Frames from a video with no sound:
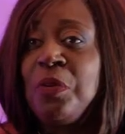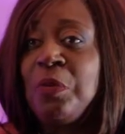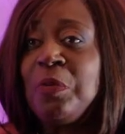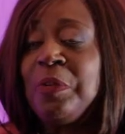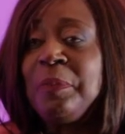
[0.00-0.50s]

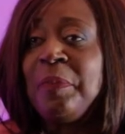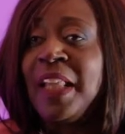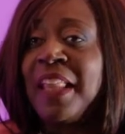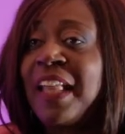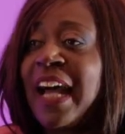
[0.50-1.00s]
you
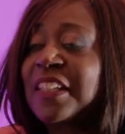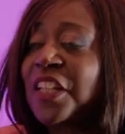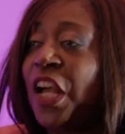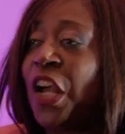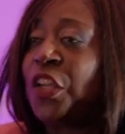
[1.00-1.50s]

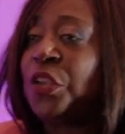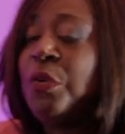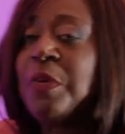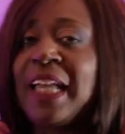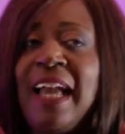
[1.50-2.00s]
that
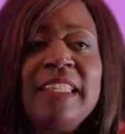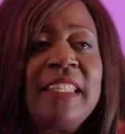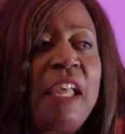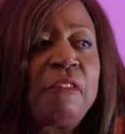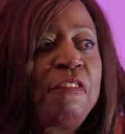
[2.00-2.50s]
you can
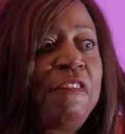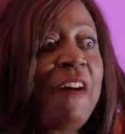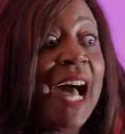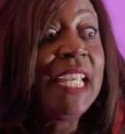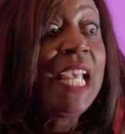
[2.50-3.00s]
get
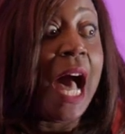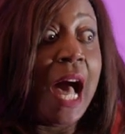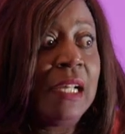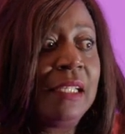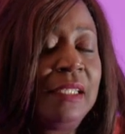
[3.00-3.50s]
fire
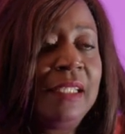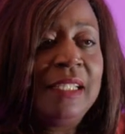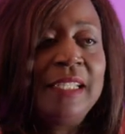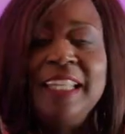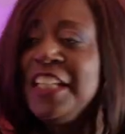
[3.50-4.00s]

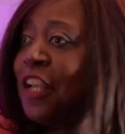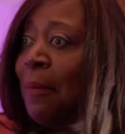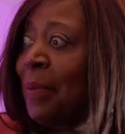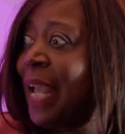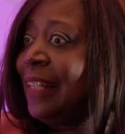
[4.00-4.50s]
in
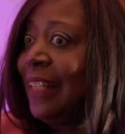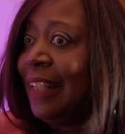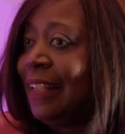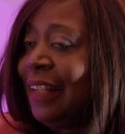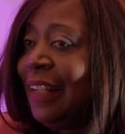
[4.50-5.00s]
your belly
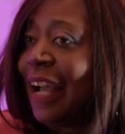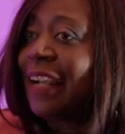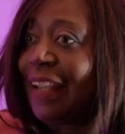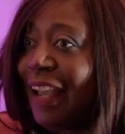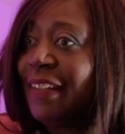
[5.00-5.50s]

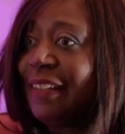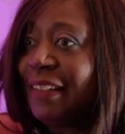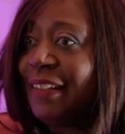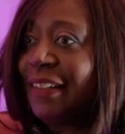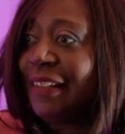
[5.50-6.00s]
again.
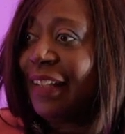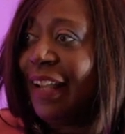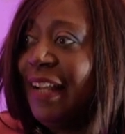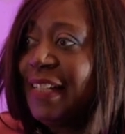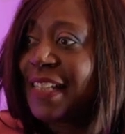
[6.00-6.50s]

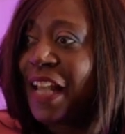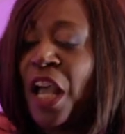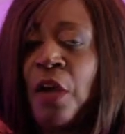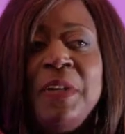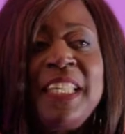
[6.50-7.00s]
Yes?
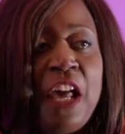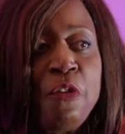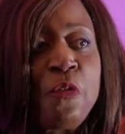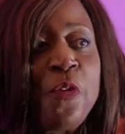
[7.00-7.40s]
We can